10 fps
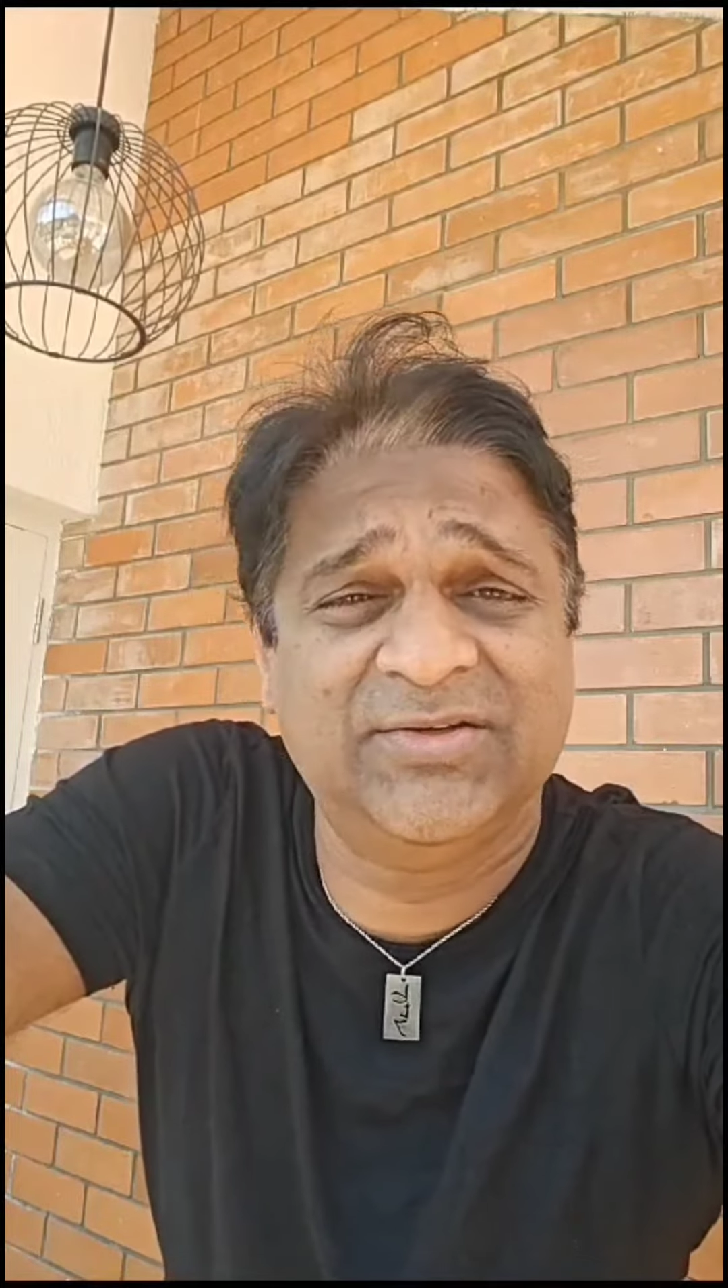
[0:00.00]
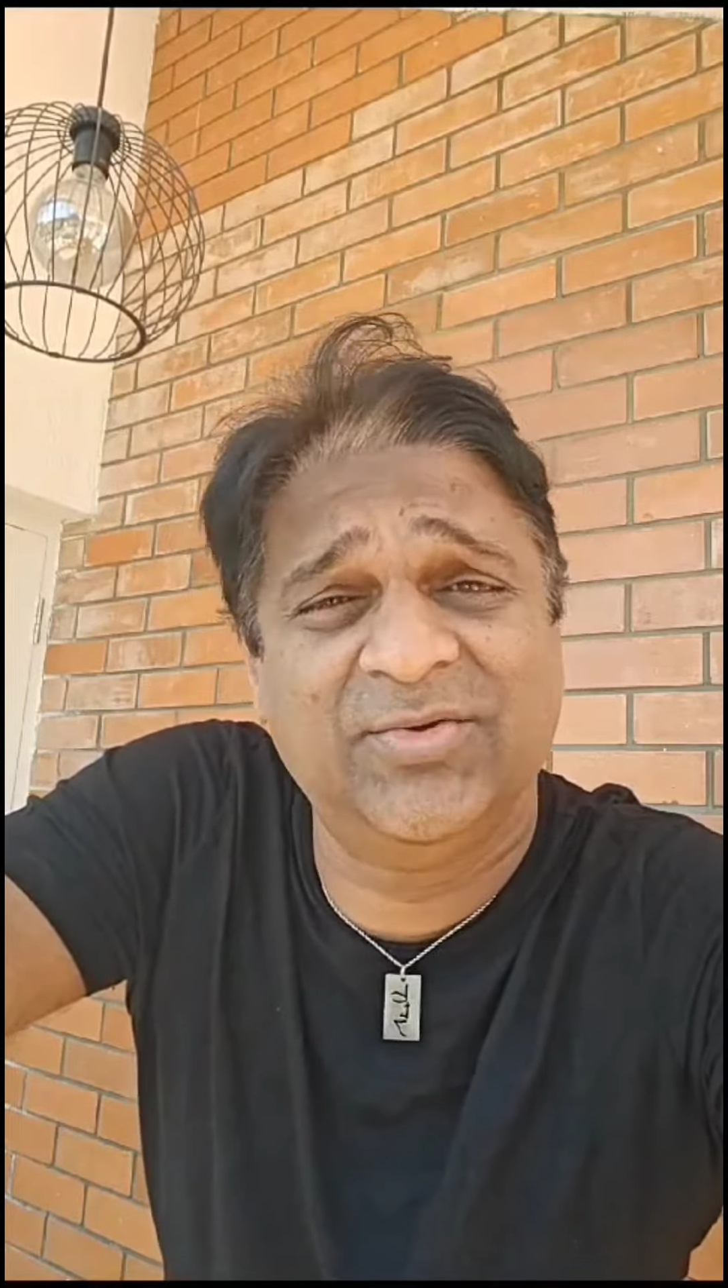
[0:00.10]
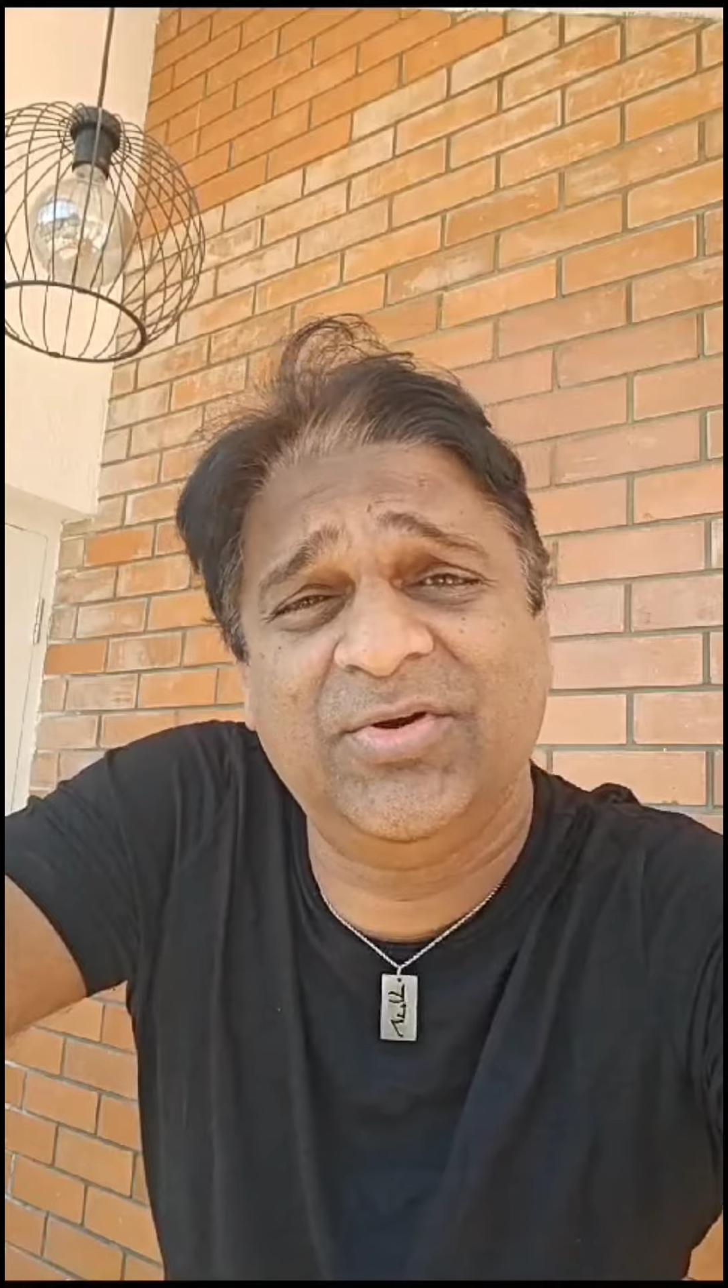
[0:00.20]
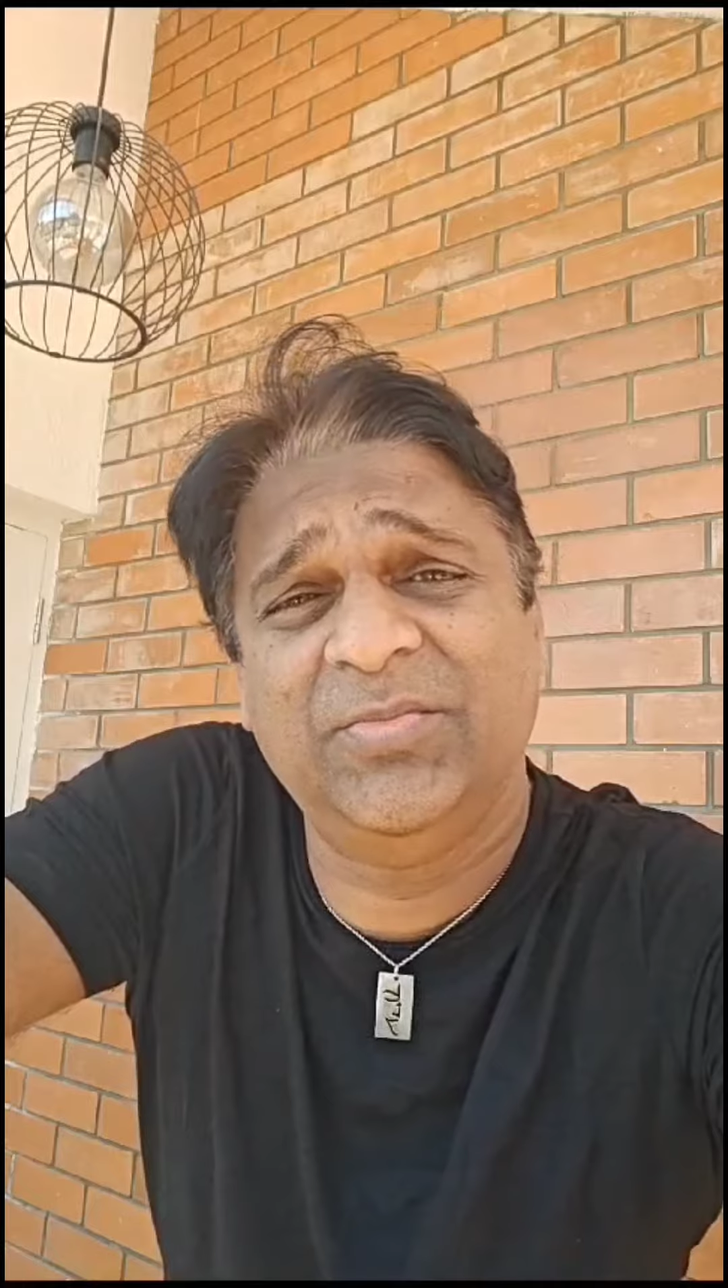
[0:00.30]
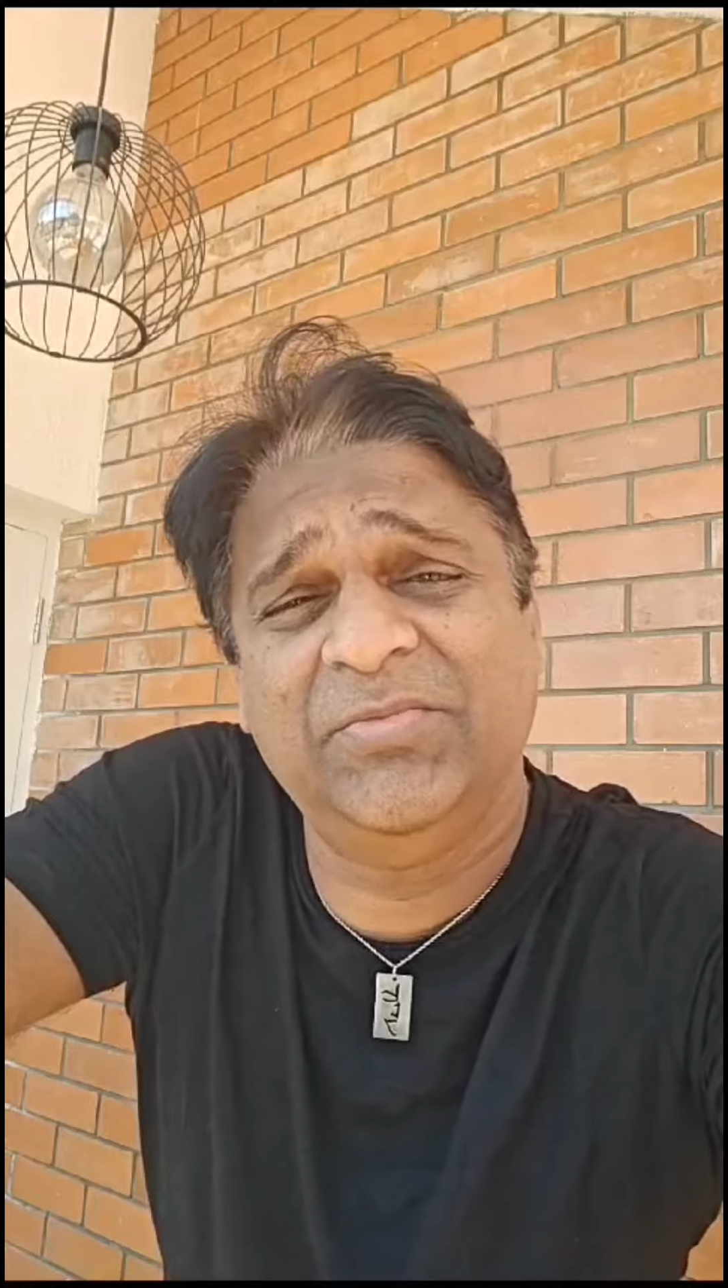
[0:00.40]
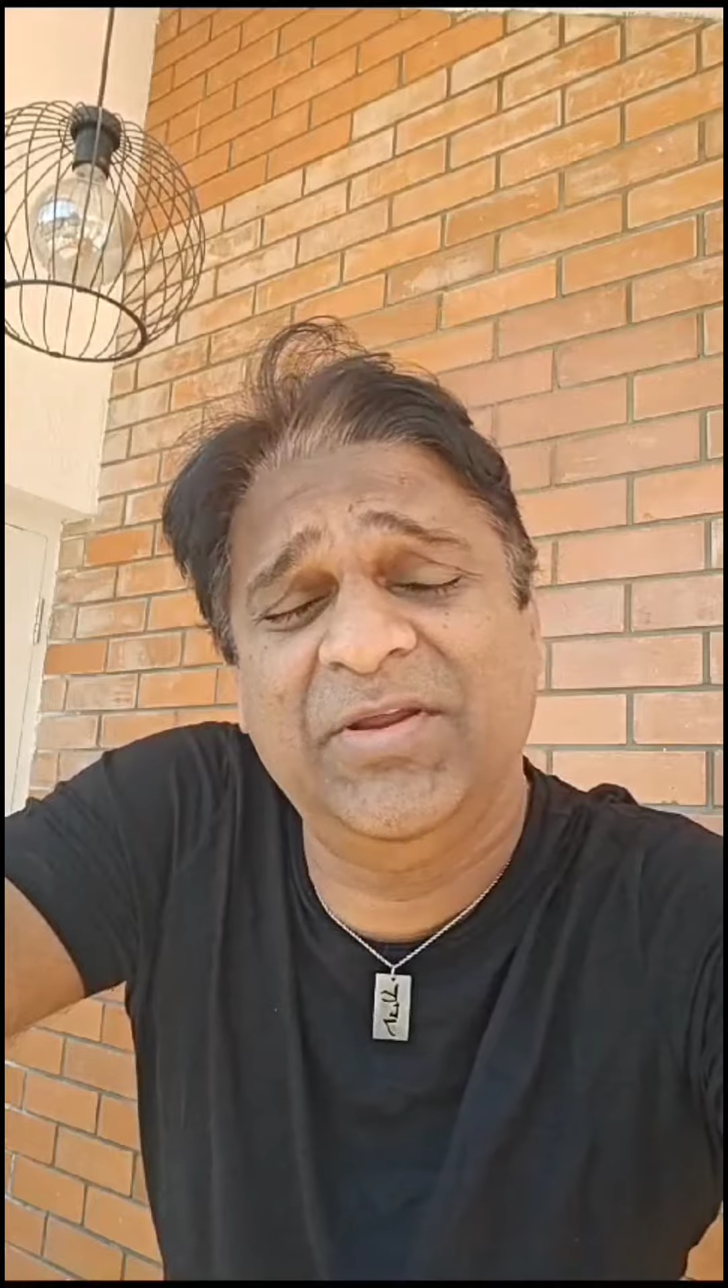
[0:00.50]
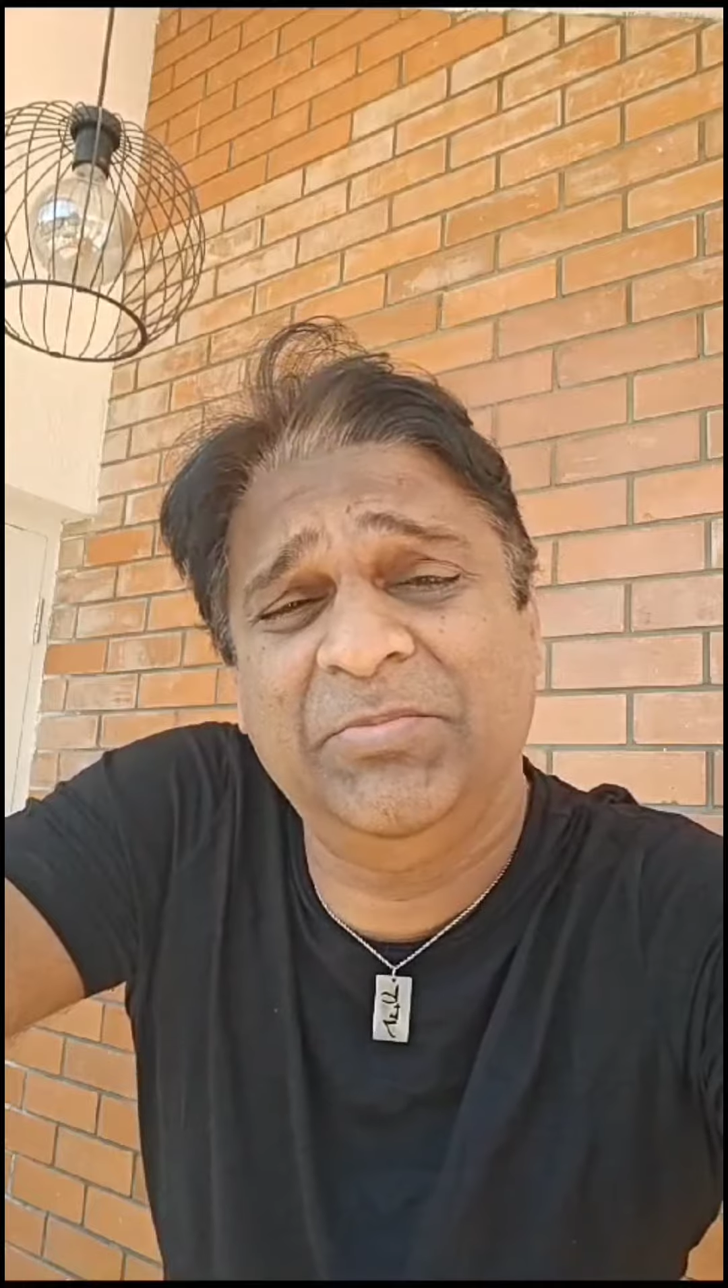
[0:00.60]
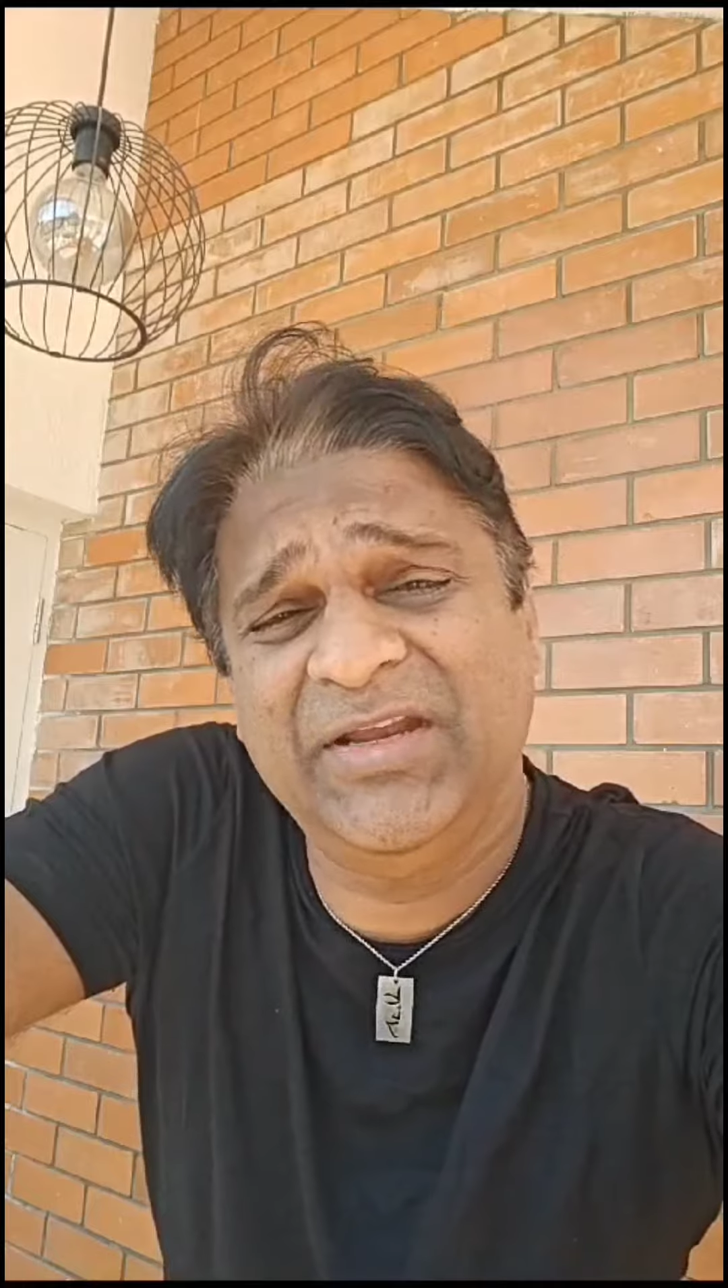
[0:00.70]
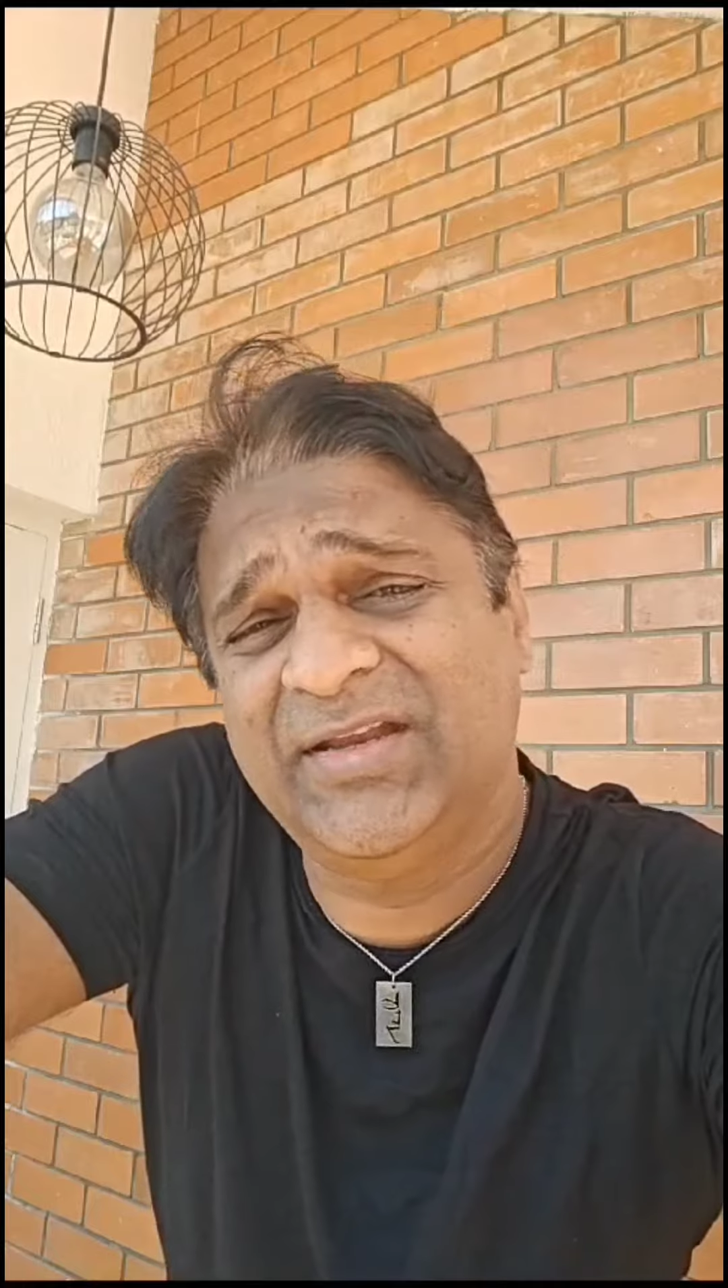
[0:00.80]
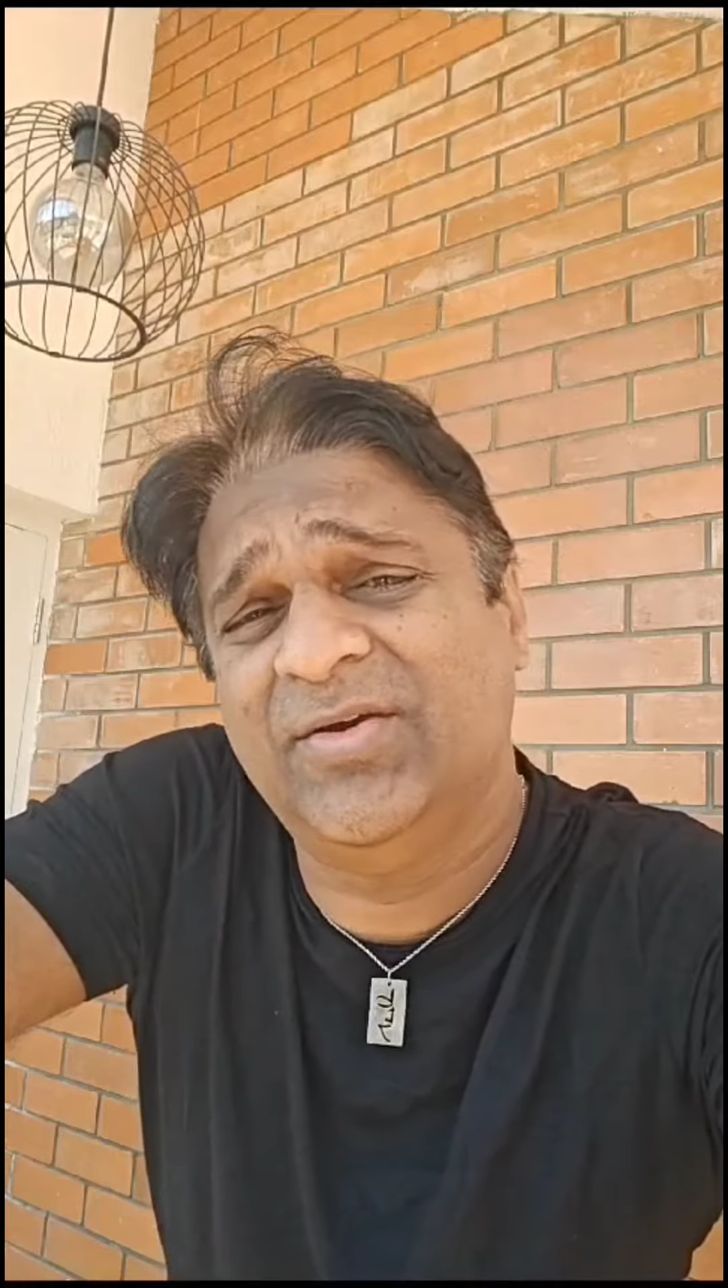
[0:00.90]
that you're going to be
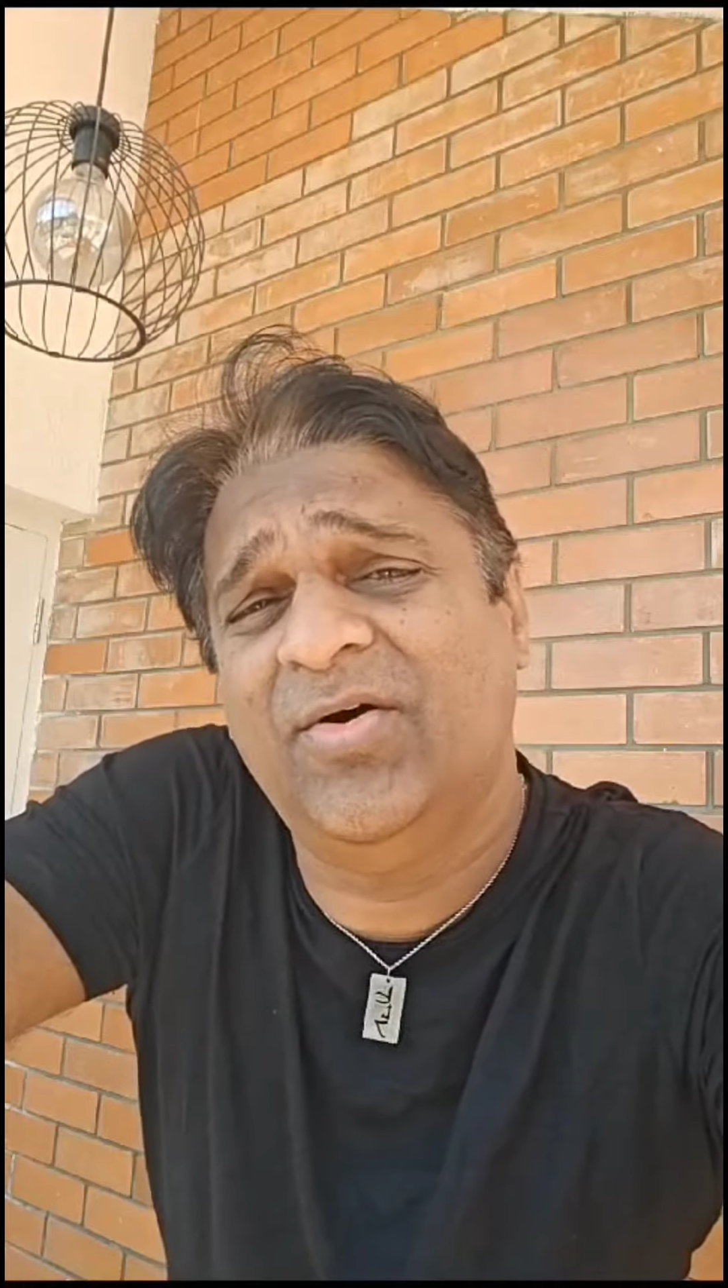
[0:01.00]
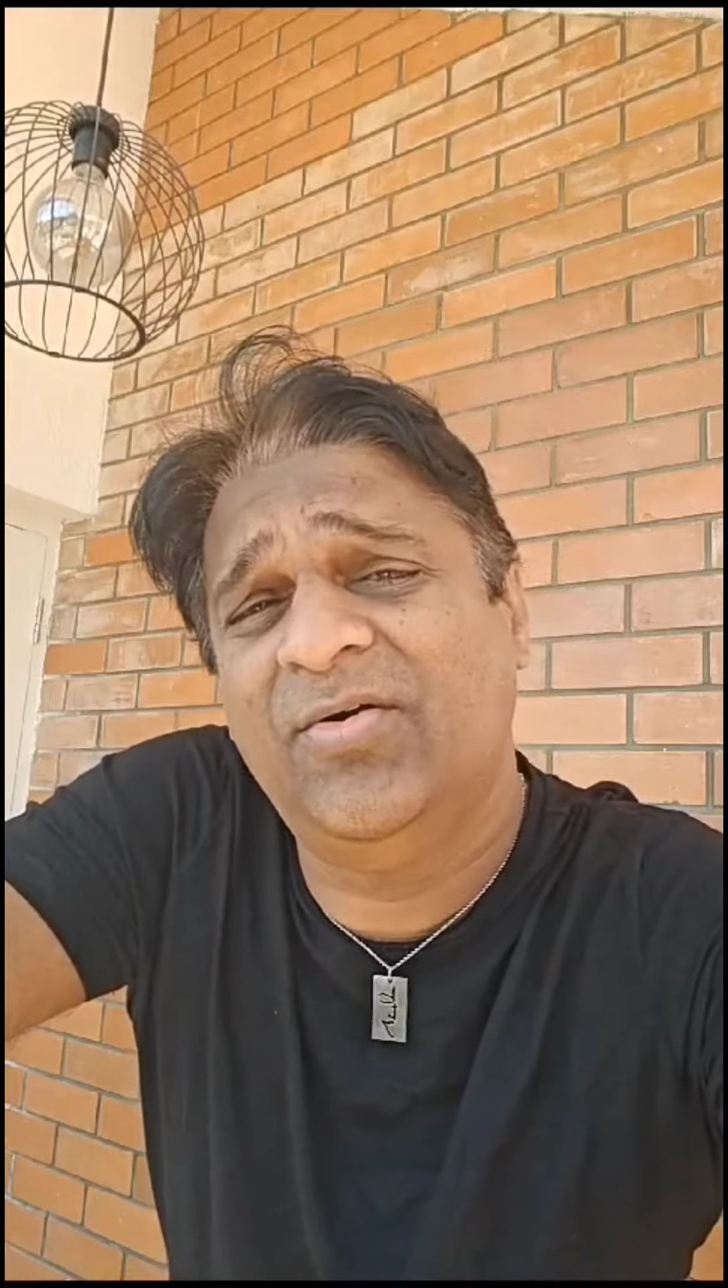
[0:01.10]
meeting